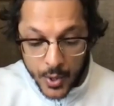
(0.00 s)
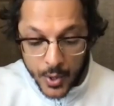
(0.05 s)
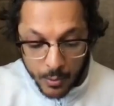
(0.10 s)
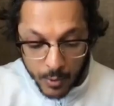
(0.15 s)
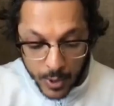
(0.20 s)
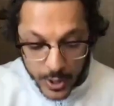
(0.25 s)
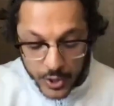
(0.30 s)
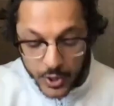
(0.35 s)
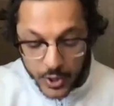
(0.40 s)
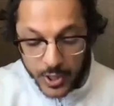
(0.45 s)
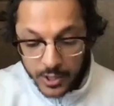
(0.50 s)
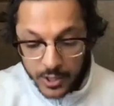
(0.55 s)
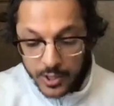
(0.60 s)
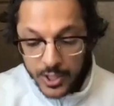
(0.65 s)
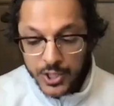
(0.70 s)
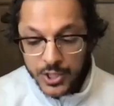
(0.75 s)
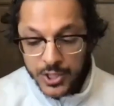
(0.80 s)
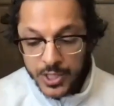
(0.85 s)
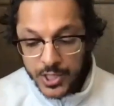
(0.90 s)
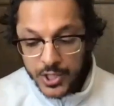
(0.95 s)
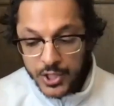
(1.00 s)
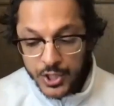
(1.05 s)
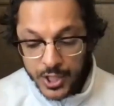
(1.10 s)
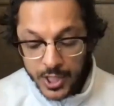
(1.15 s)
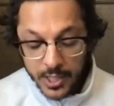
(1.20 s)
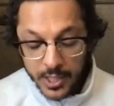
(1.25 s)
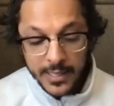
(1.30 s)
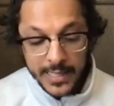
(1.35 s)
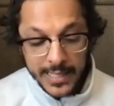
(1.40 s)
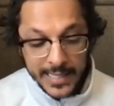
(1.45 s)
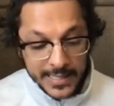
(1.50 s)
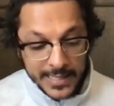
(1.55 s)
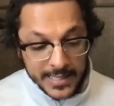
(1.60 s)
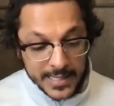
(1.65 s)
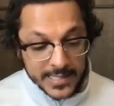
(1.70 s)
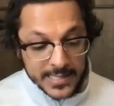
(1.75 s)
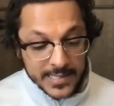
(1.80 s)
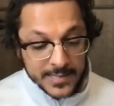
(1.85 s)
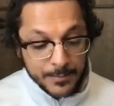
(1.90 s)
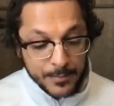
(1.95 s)
What Sri Krishna is sharing in
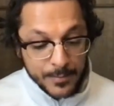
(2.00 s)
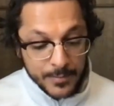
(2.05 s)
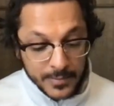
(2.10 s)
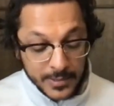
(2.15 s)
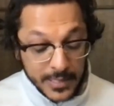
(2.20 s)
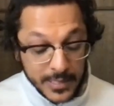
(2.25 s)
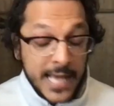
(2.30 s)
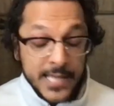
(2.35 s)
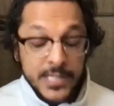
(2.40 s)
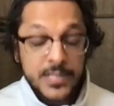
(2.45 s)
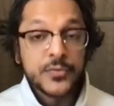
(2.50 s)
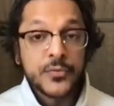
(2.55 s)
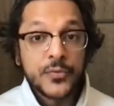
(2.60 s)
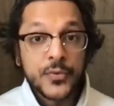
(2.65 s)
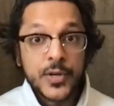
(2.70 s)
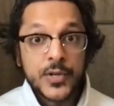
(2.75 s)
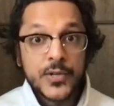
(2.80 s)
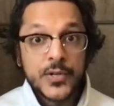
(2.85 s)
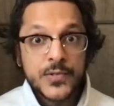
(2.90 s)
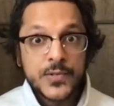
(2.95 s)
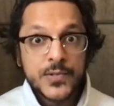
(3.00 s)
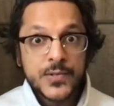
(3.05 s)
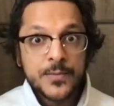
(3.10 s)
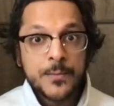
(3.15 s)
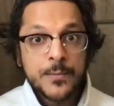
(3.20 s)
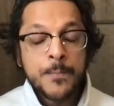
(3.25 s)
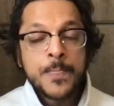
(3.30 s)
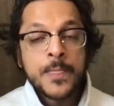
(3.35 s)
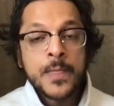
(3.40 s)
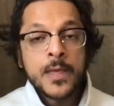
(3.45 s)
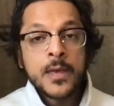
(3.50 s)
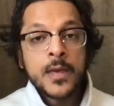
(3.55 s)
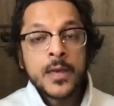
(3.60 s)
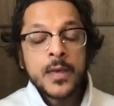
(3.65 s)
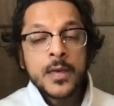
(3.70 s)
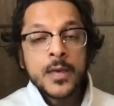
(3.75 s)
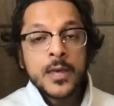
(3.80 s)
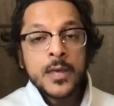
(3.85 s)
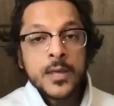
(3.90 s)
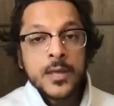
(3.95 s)
this last verse
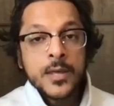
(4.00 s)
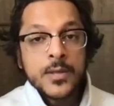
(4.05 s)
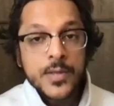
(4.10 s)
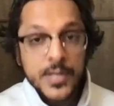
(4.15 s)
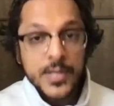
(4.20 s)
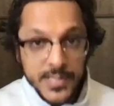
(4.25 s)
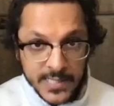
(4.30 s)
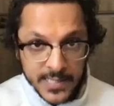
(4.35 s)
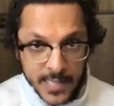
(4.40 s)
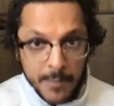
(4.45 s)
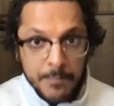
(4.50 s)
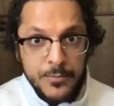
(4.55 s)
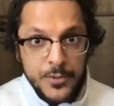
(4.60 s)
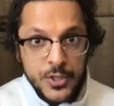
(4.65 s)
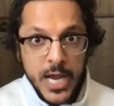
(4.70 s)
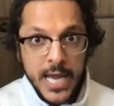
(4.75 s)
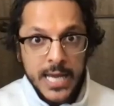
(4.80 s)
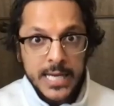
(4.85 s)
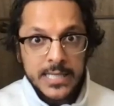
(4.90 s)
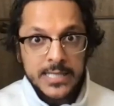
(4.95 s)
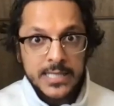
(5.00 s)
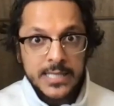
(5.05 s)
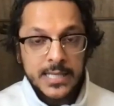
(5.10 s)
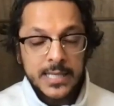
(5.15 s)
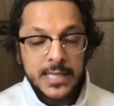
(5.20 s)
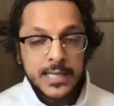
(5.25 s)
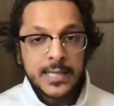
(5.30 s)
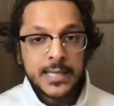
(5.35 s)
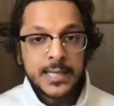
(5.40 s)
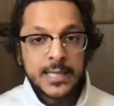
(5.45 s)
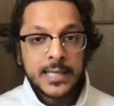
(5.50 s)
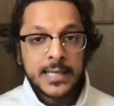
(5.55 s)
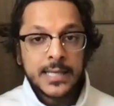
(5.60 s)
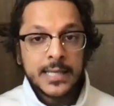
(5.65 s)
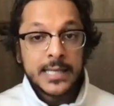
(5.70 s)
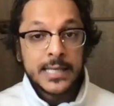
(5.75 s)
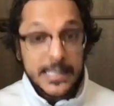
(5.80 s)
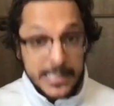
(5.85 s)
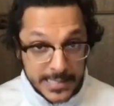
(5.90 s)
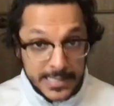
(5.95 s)
the subject
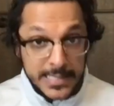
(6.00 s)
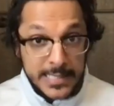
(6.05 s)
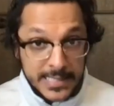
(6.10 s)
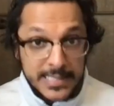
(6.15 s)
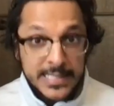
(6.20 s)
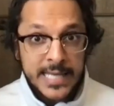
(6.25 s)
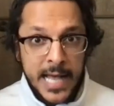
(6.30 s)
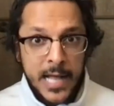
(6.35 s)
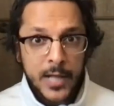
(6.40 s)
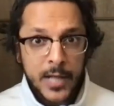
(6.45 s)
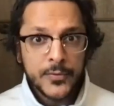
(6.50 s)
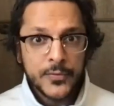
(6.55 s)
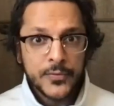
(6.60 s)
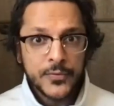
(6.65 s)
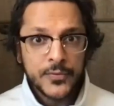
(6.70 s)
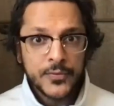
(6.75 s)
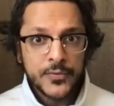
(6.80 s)
is the self.